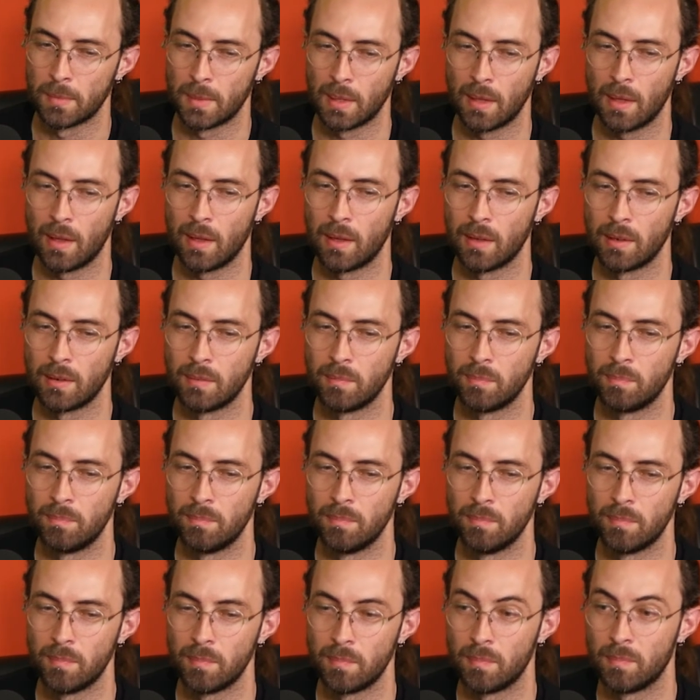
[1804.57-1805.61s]
And
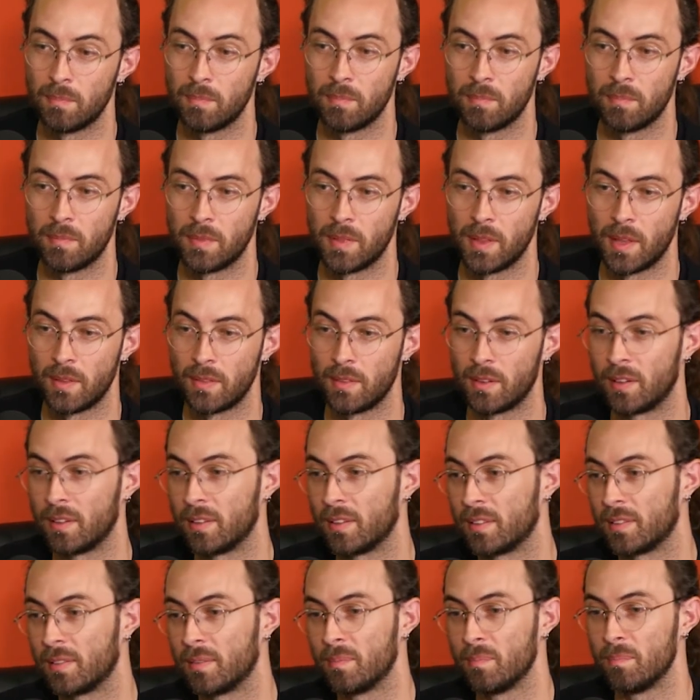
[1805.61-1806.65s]
then
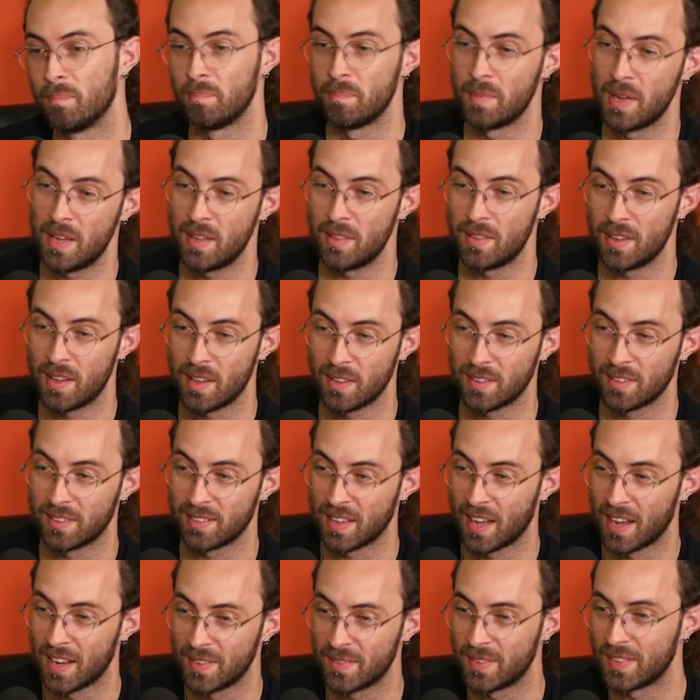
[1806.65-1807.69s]
there's me, the other
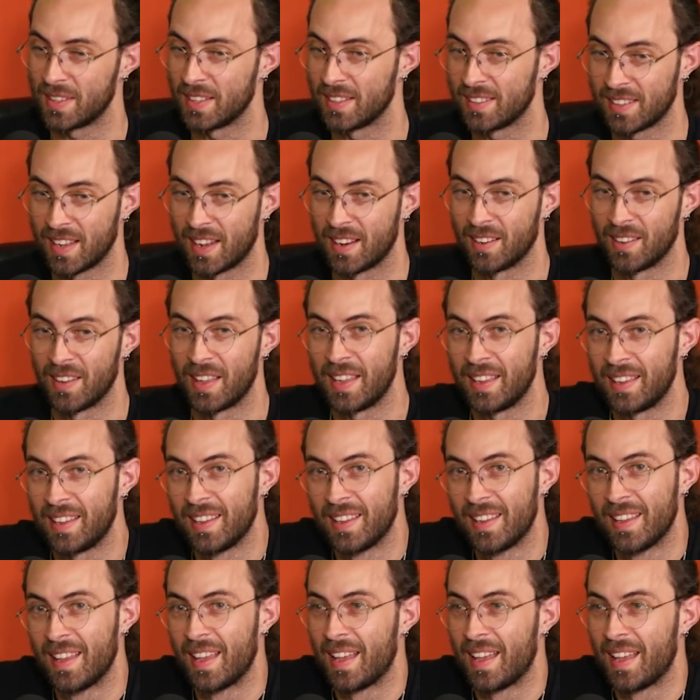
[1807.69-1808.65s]
side of it, that's kind of like